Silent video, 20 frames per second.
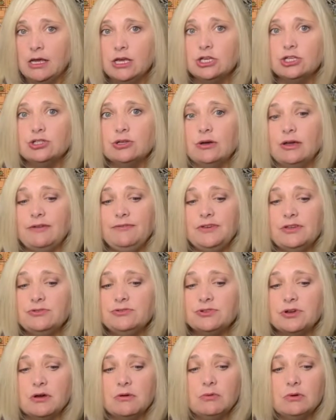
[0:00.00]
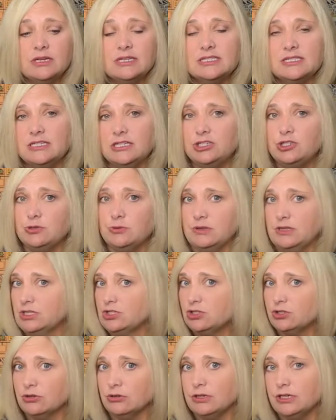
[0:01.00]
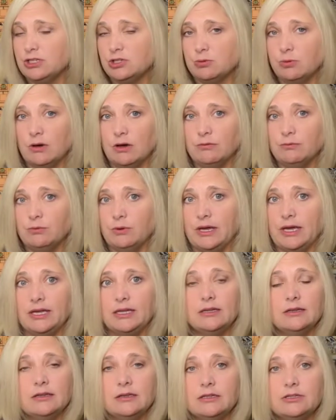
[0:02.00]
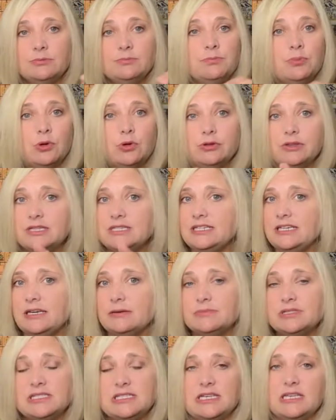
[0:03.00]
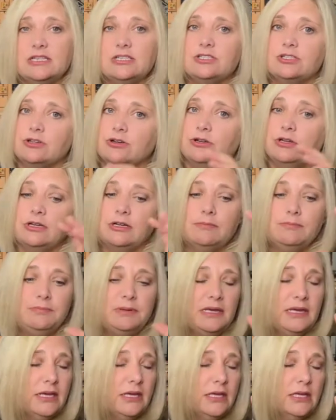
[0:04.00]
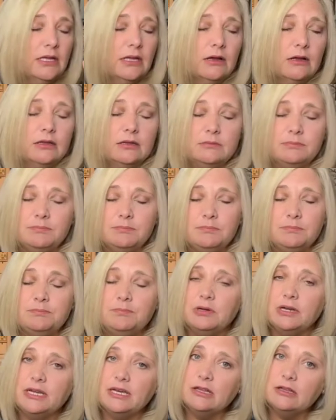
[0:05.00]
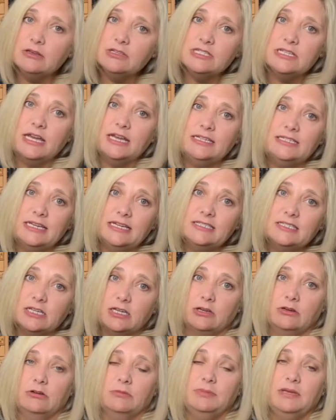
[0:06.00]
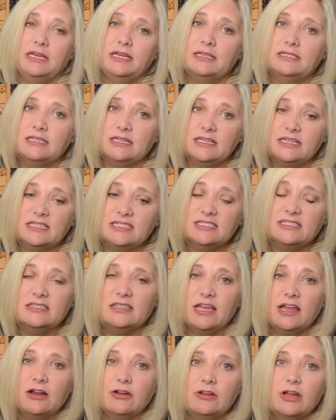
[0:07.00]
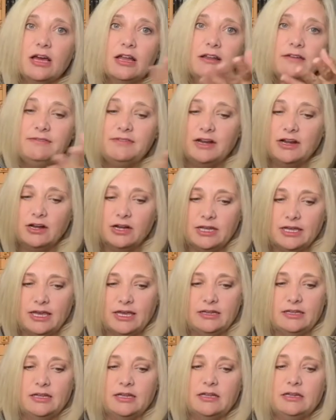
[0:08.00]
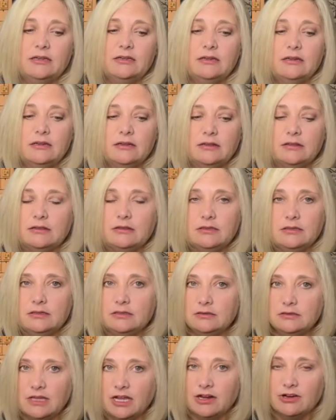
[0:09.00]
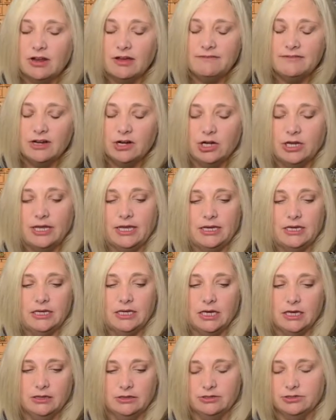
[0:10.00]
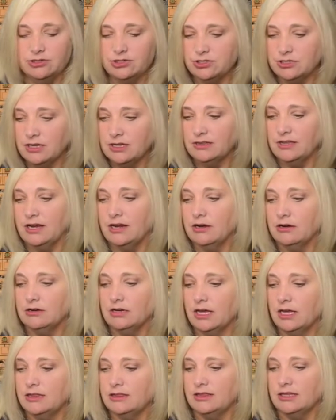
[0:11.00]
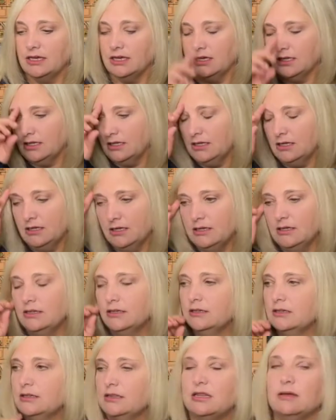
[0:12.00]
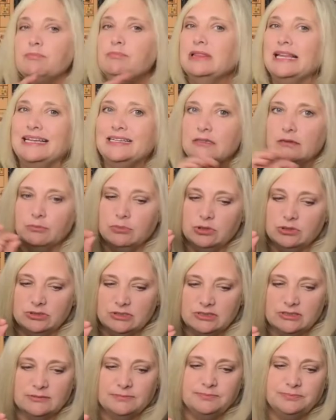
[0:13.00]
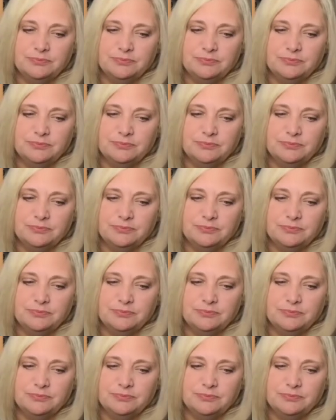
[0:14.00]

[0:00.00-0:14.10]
So if you don't want to stitch with the sulky 12 weight, pull the DMCs. They're going to be pretty close to identical because it isn't, they are not a variegated, they are not variegated colors. They are not the, the blendables.